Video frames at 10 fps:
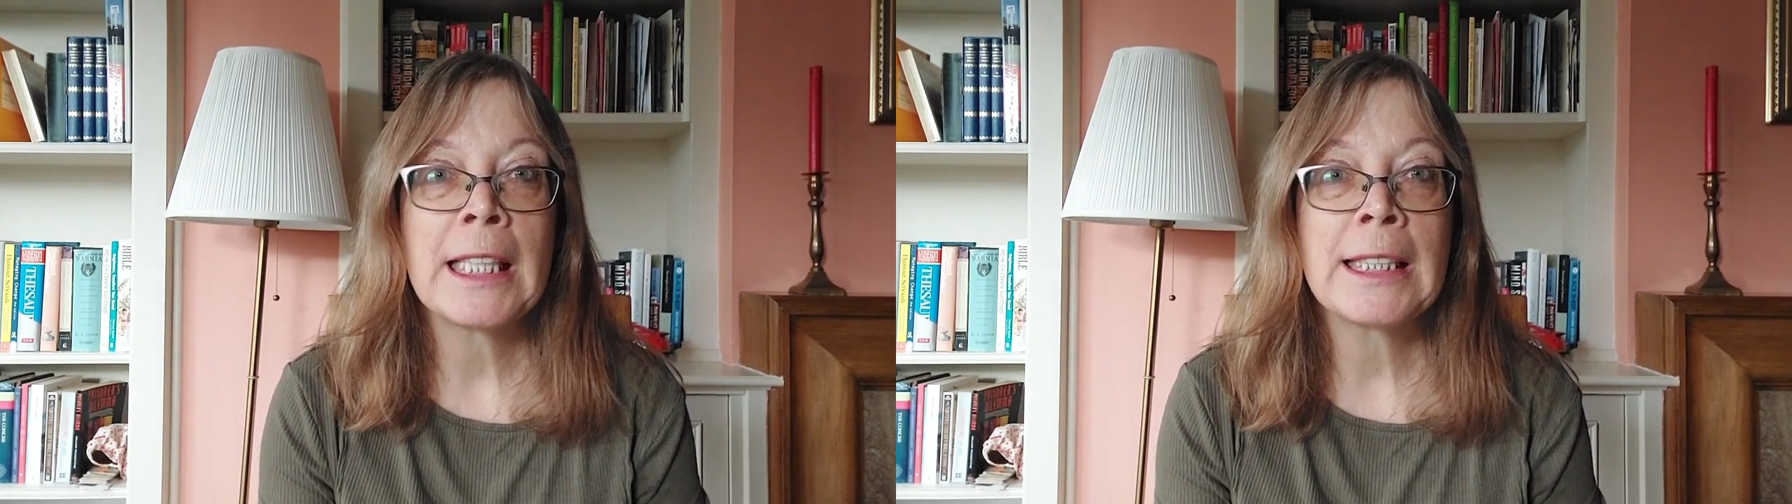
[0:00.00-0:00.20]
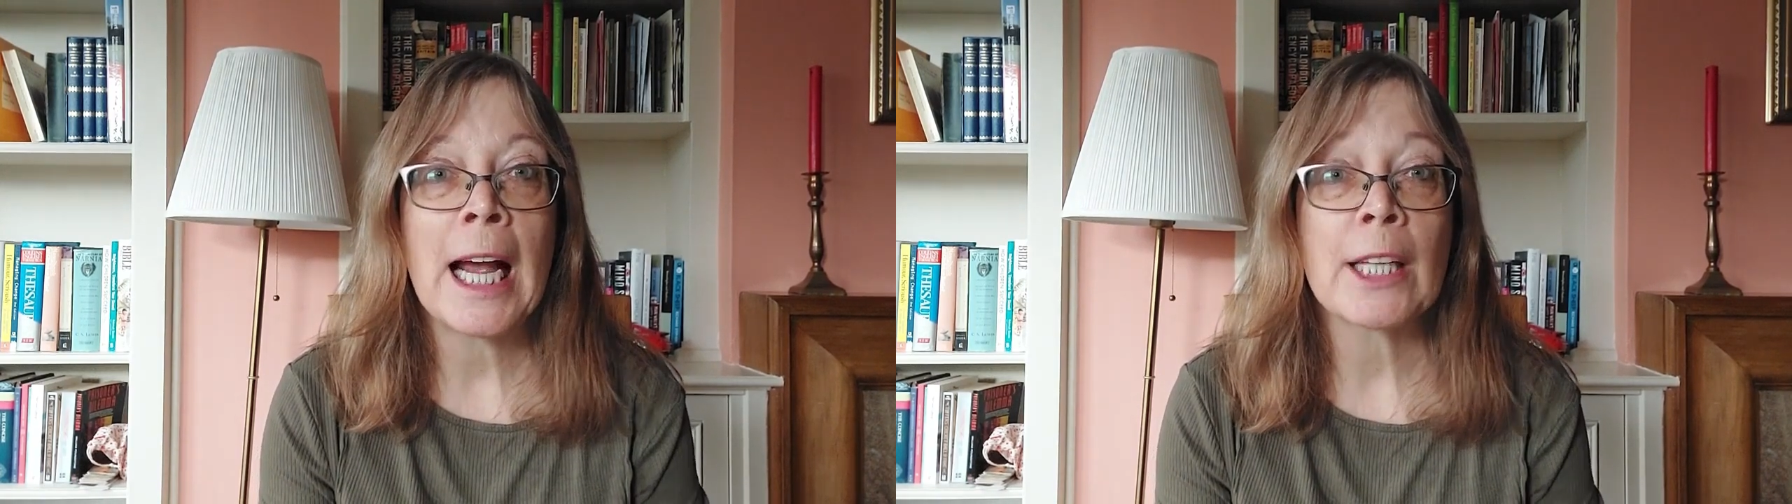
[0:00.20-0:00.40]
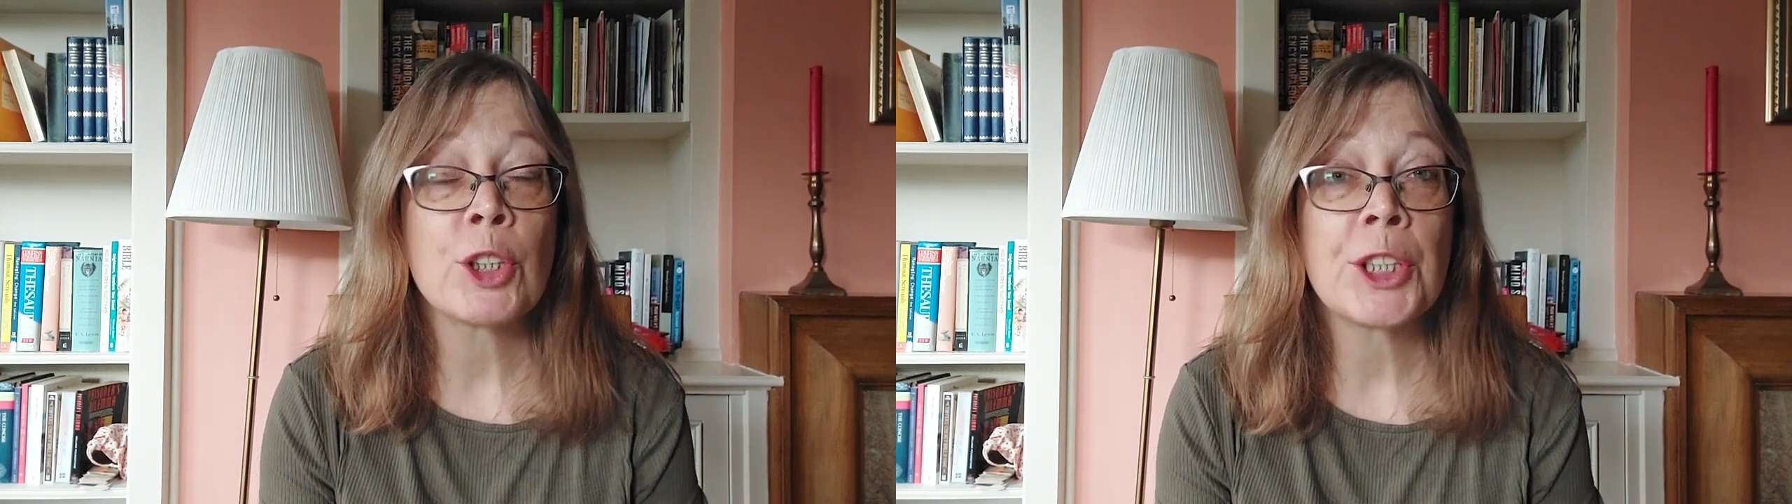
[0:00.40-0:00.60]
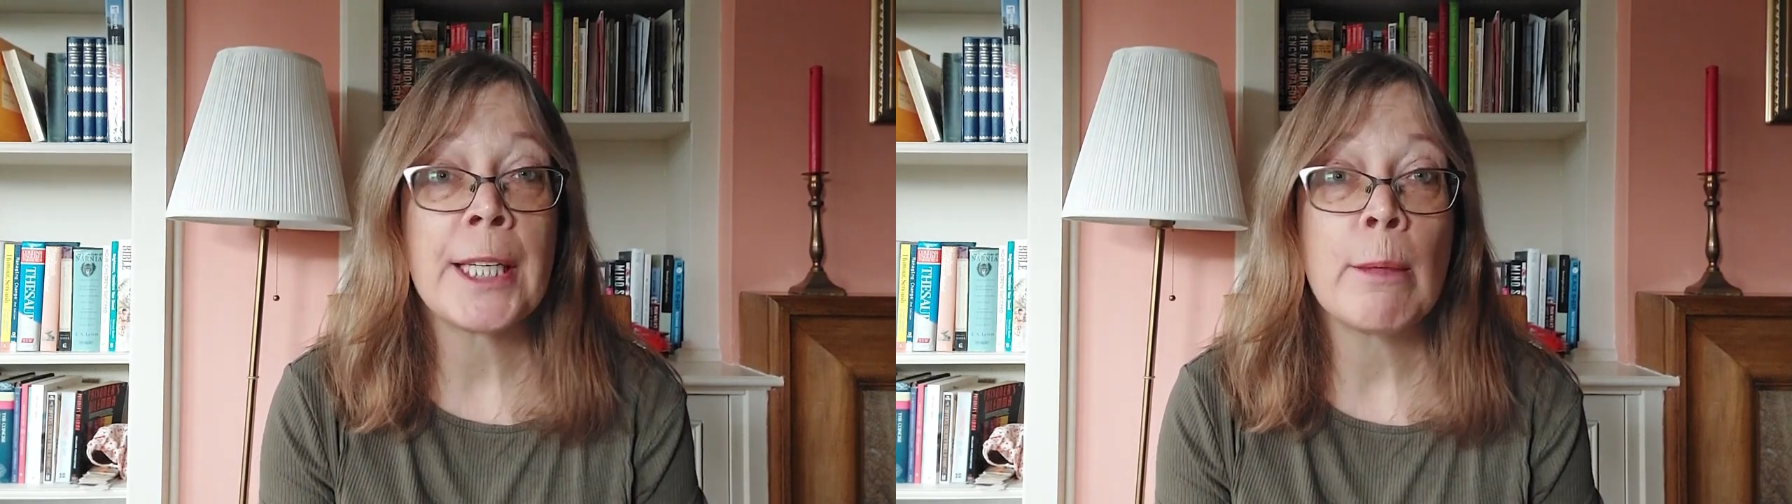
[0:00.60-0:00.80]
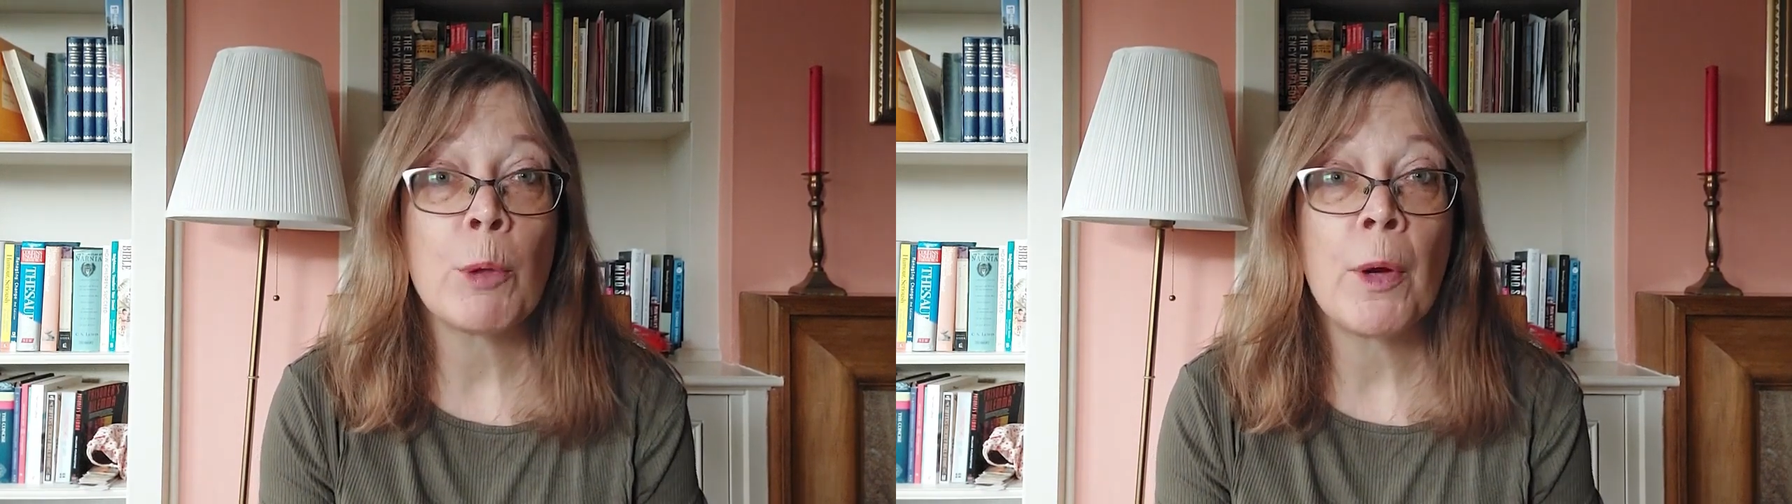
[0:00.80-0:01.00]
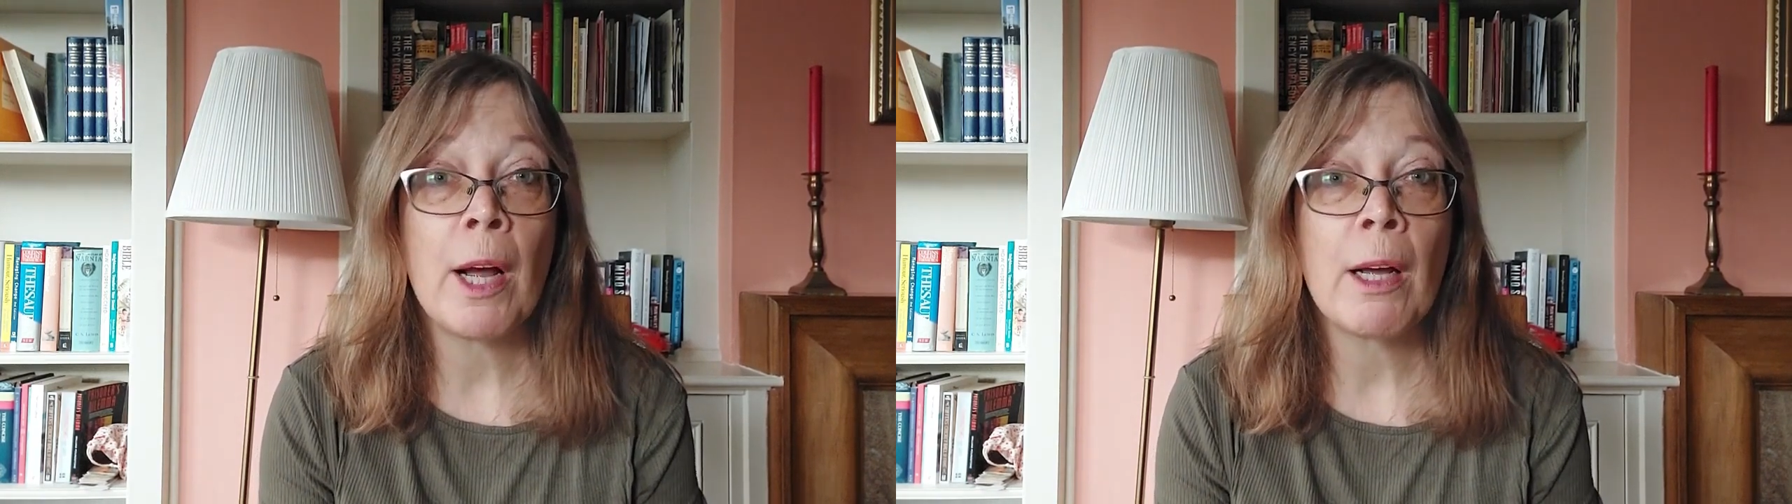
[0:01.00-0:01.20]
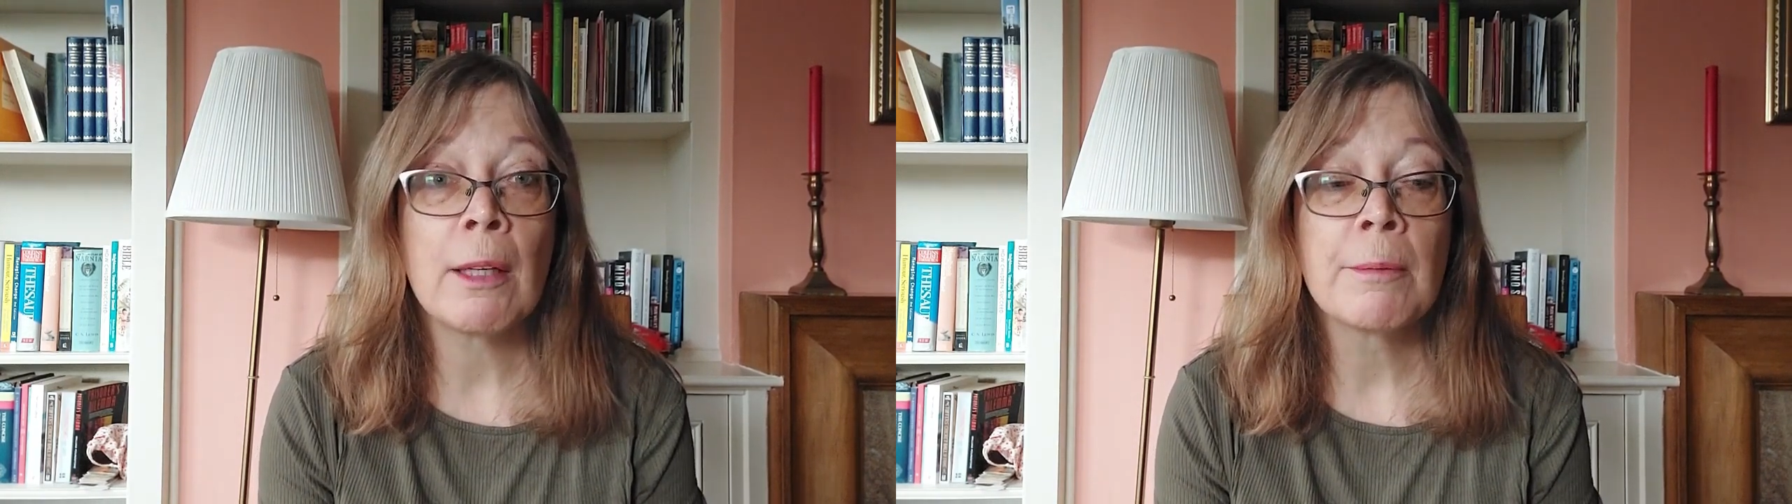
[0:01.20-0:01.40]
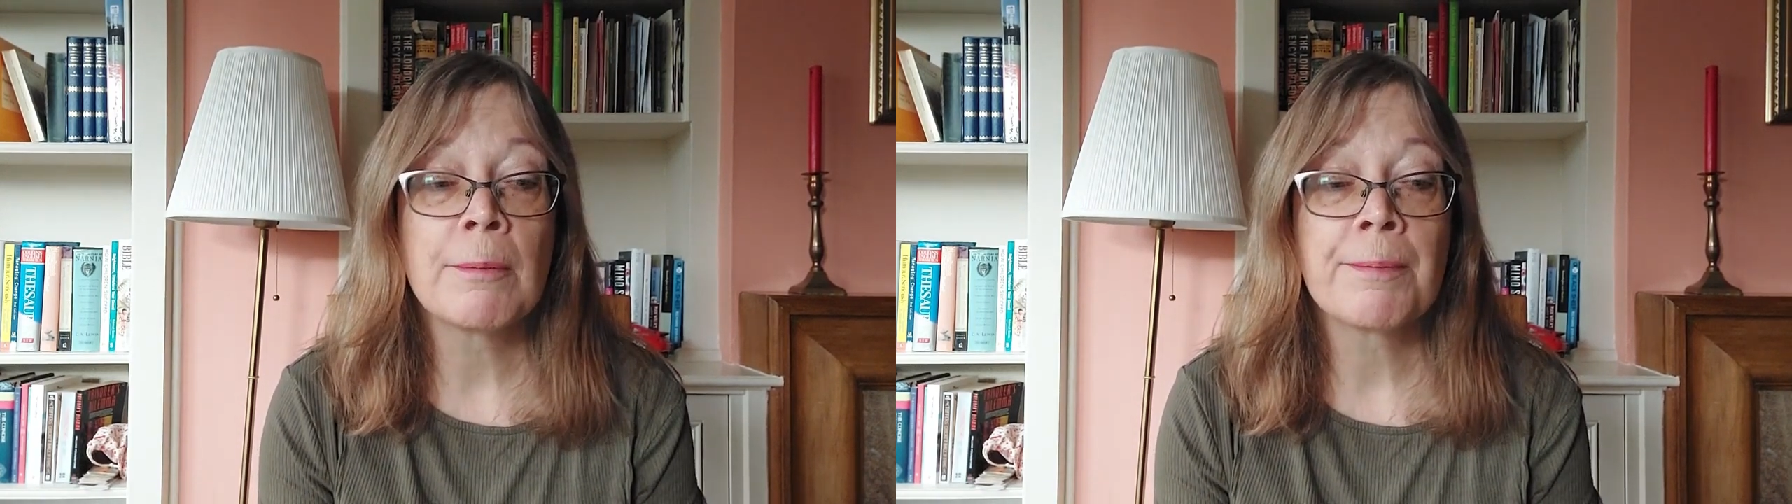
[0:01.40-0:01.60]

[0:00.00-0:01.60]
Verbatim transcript: attached to him or her